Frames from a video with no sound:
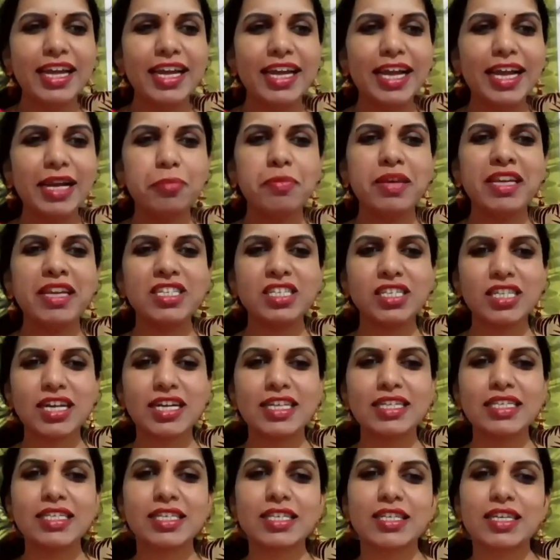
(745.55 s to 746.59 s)
let me
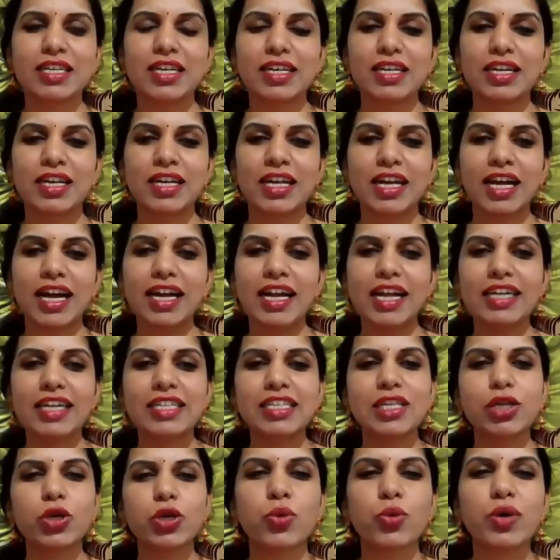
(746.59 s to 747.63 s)
just
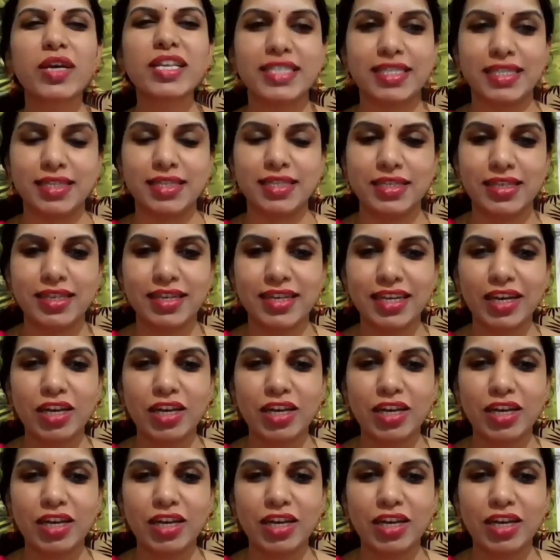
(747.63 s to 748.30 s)
conduct a quiz